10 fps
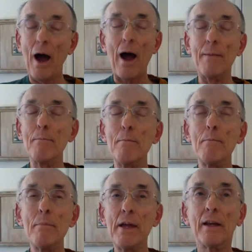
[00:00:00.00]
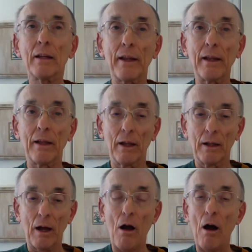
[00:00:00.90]
I immediately
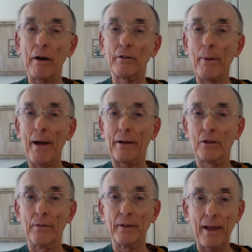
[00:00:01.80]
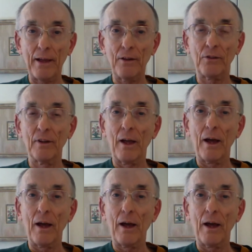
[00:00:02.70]
harked back to the days.